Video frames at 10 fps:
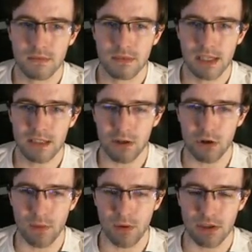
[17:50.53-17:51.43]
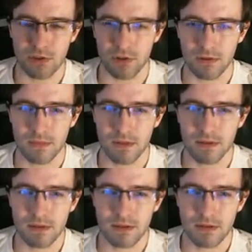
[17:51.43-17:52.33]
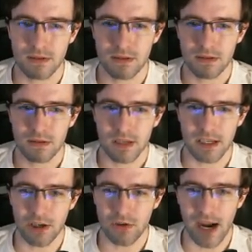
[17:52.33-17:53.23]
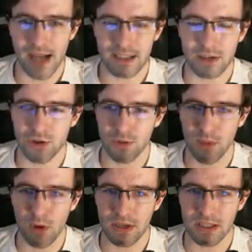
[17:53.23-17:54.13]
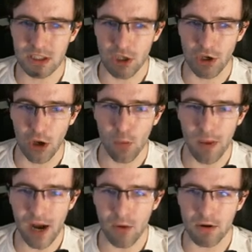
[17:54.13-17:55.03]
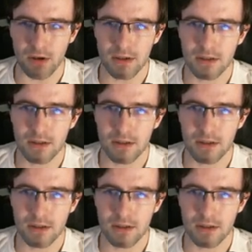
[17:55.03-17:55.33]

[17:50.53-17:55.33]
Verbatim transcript: It is a little bonus room. Like, congrats, here's your bonus, no power.